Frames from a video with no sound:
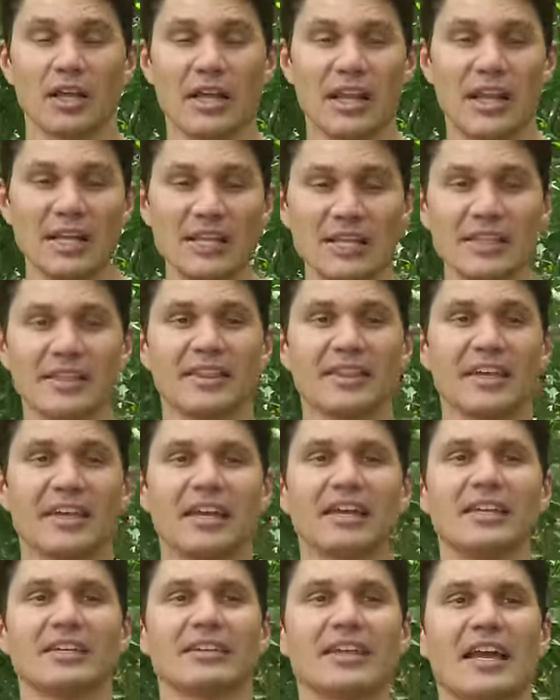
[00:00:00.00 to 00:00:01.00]

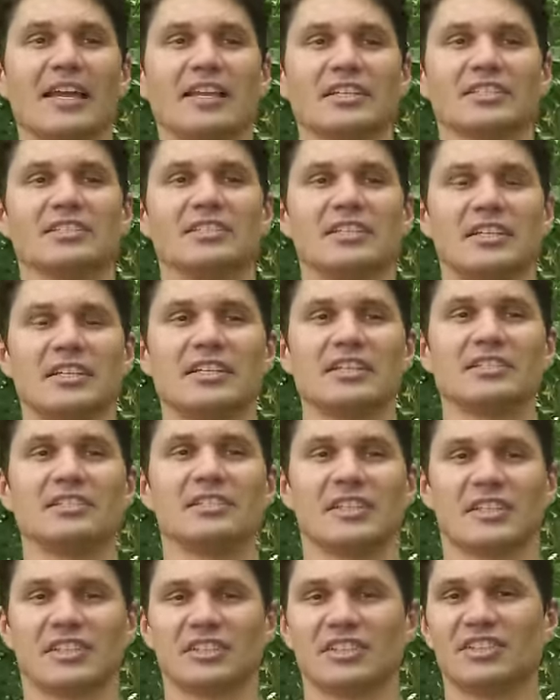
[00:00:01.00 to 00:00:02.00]
anything that
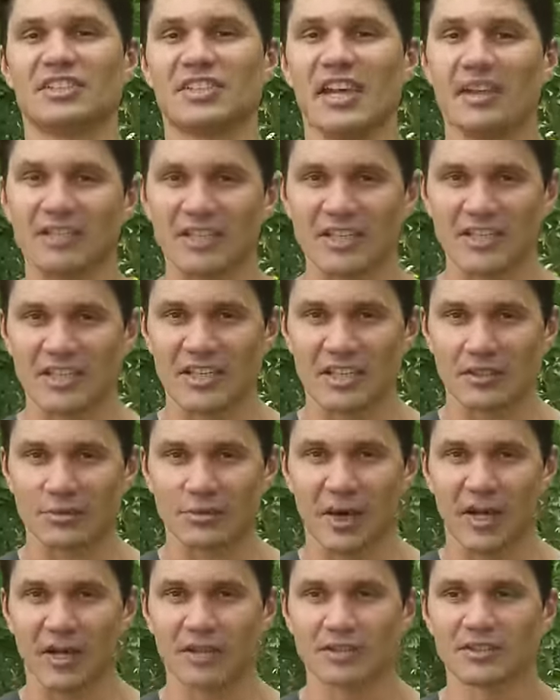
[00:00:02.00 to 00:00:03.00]
exceeds 17
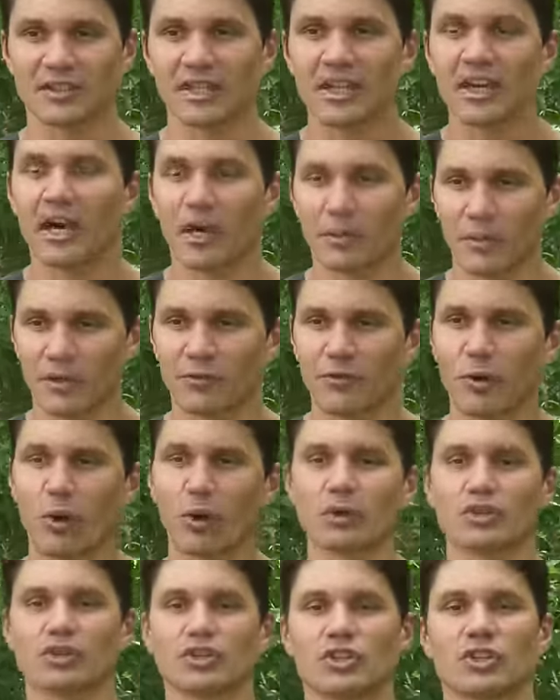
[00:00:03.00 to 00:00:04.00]
rounds. I mean, of
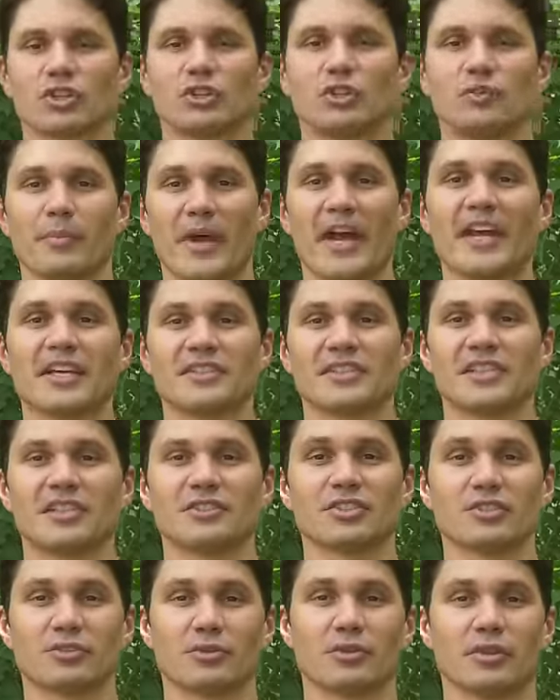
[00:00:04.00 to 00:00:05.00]
course, the
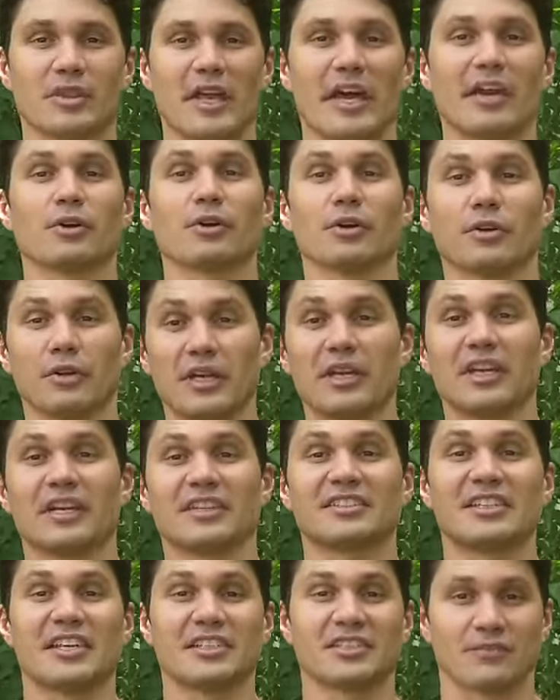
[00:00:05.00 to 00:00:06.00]
magazines that are in
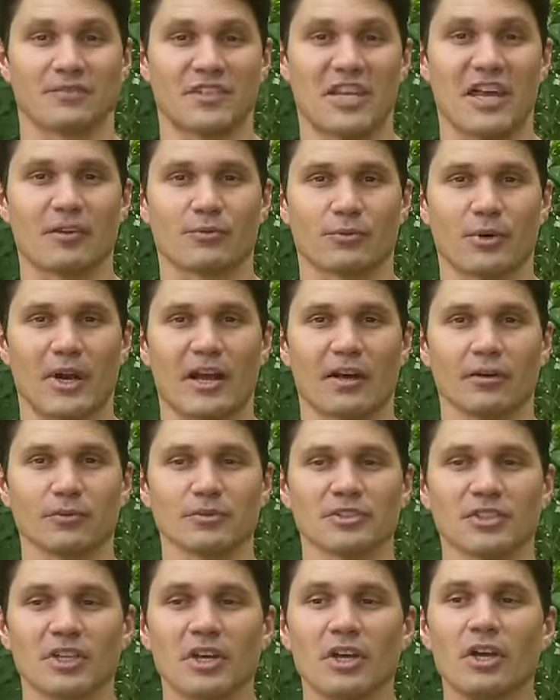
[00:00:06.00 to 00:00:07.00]
excess of 10
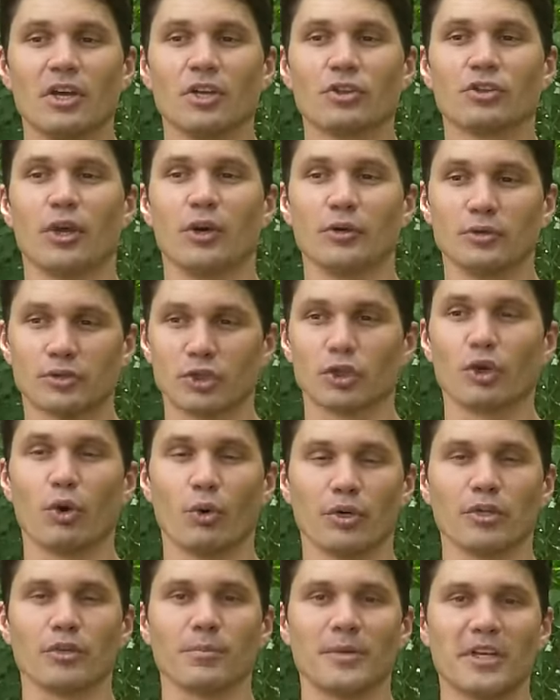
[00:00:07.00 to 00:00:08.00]
rounds, those are
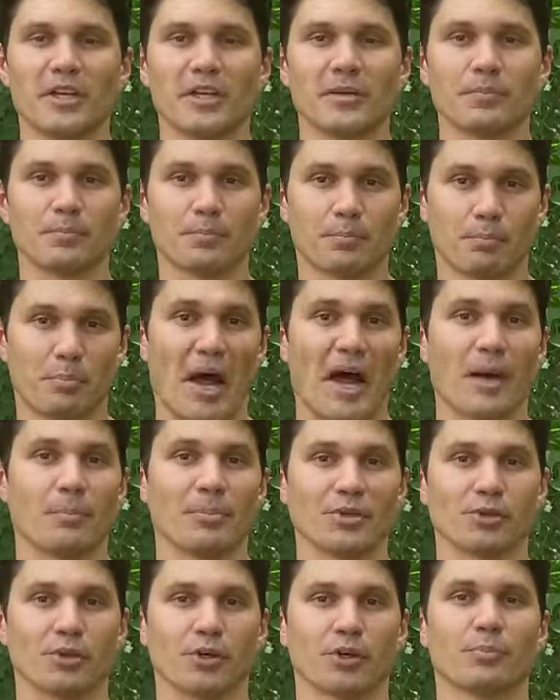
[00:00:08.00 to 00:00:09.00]
going to be
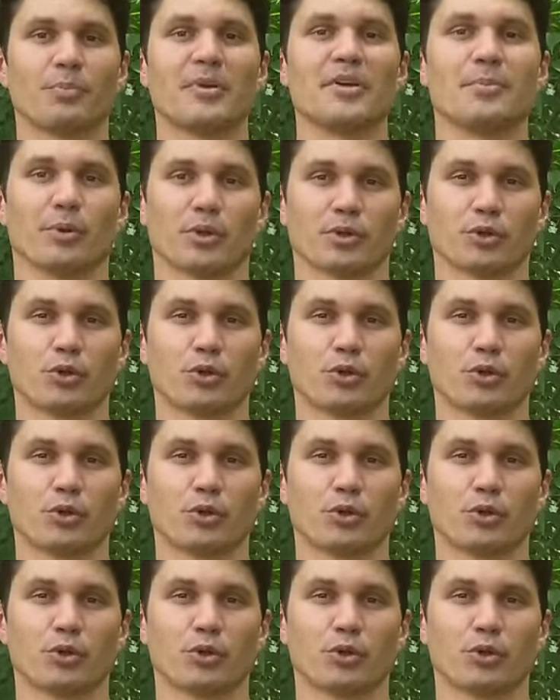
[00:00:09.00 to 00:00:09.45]
popular. People are